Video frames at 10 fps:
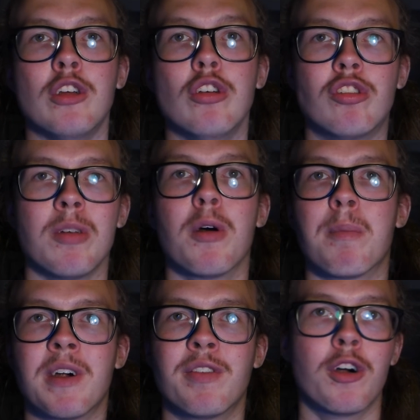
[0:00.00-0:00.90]
usable
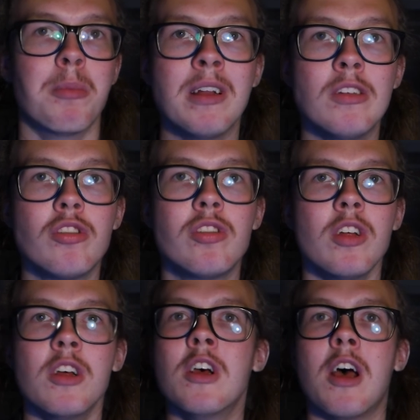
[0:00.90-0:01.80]
performance
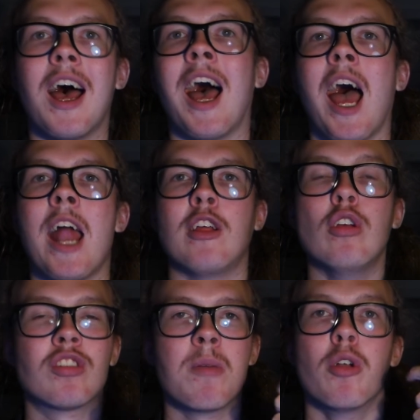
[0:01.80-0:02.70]
and
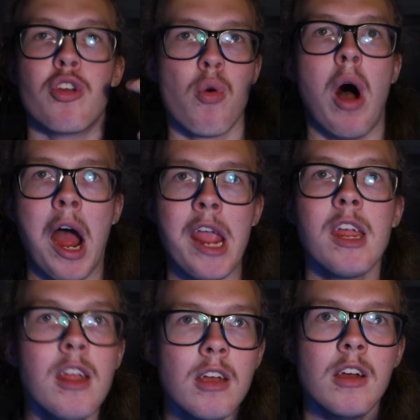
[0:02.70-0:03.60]
usable UI